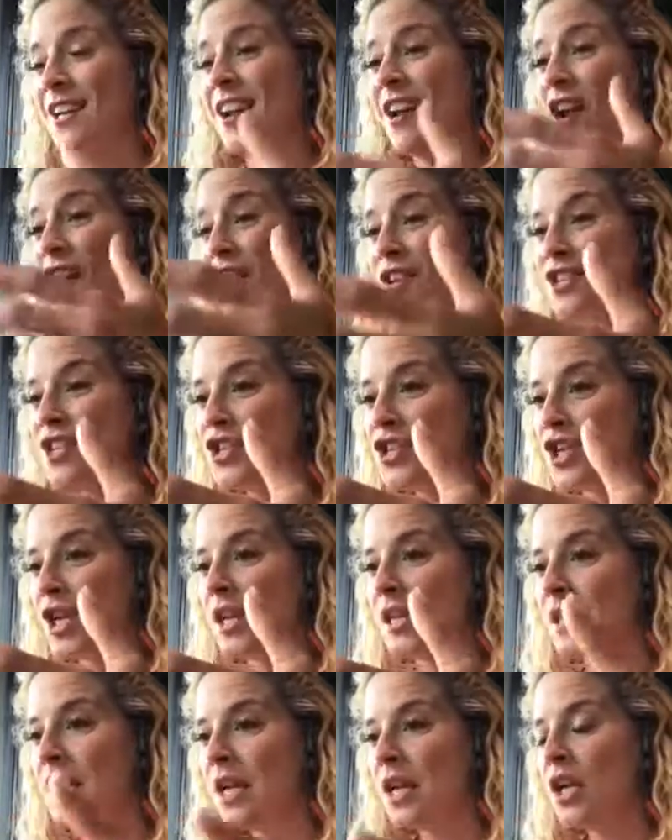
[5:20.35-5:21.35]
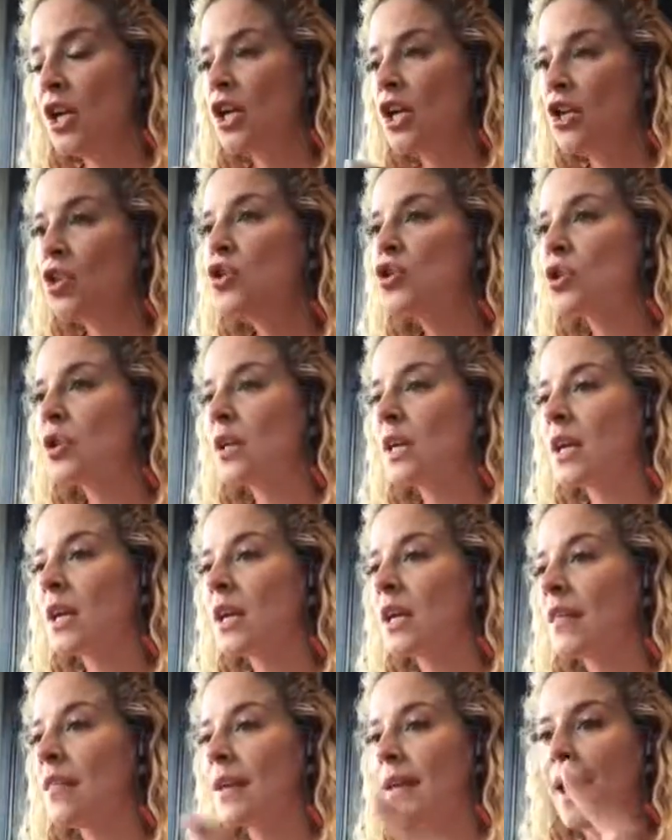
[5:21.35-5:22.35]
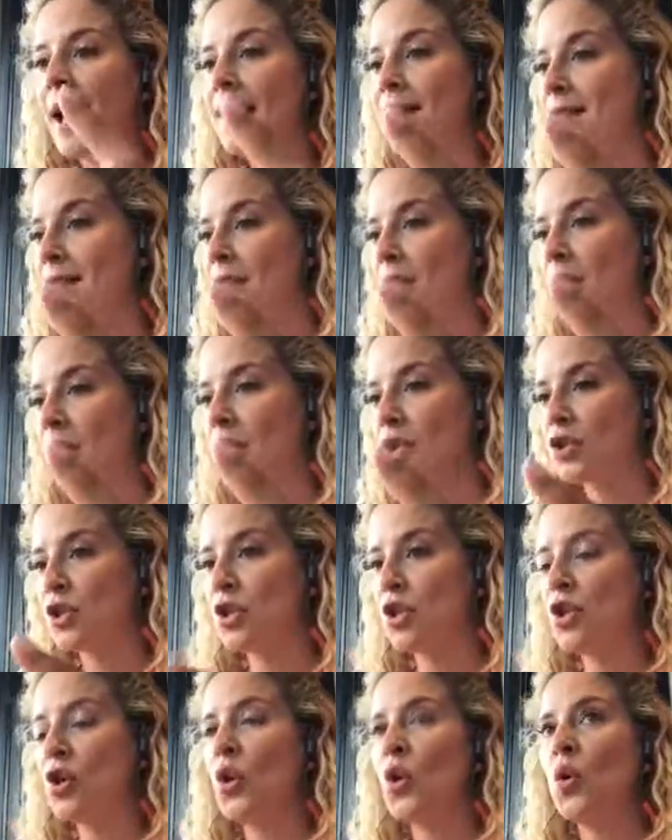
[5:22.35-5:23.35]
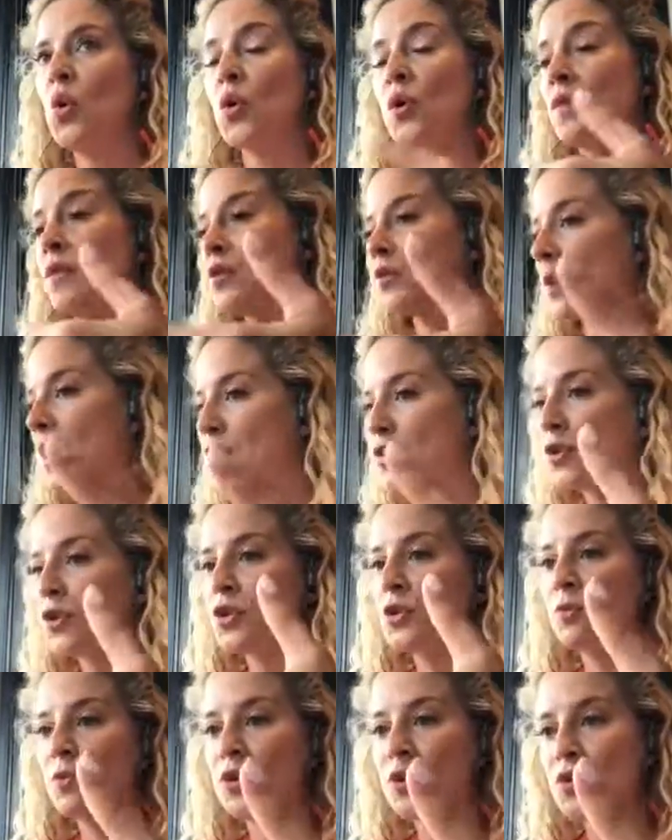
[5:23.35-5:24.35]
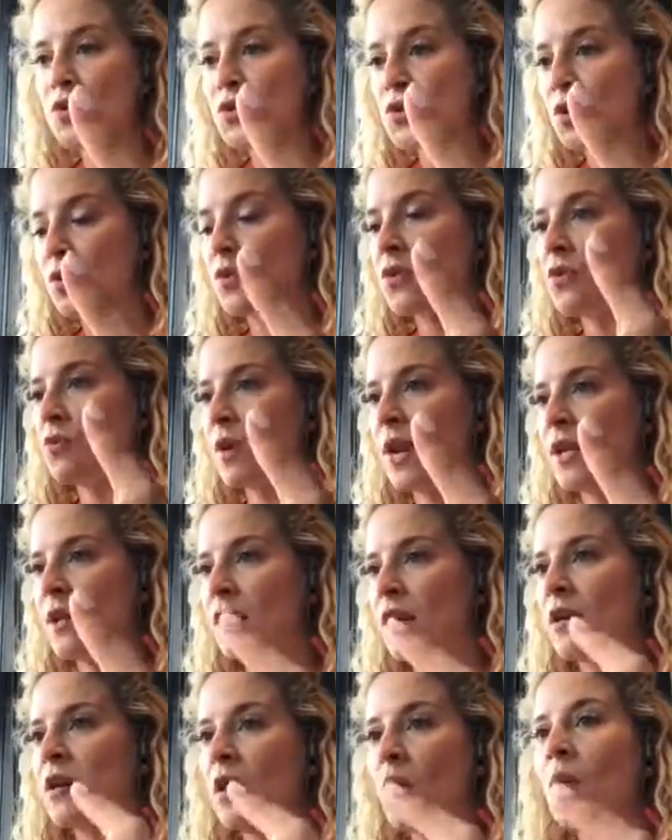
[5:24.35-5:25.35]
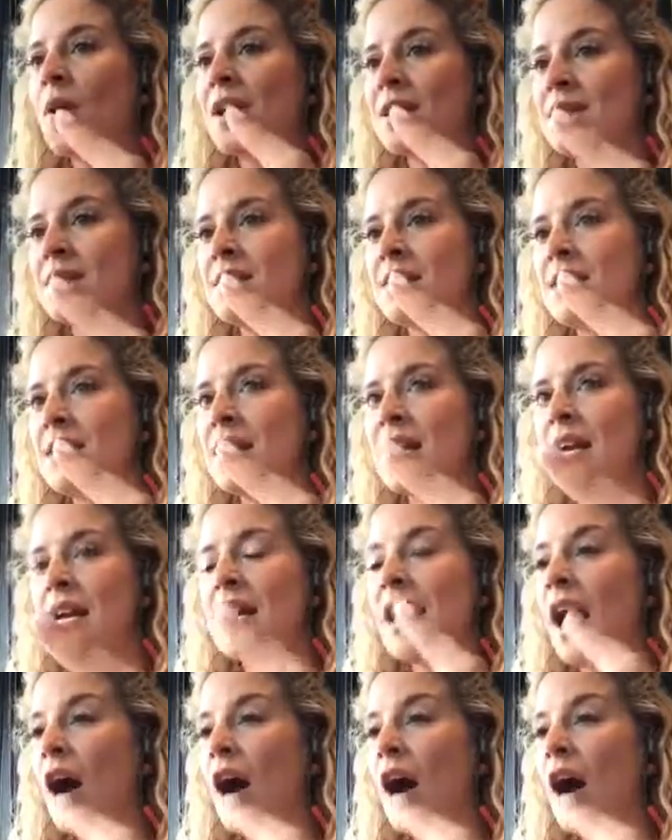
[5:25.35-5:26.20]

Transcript: In an audition, usually the casting director or the director or the producer or the writer are going to want to see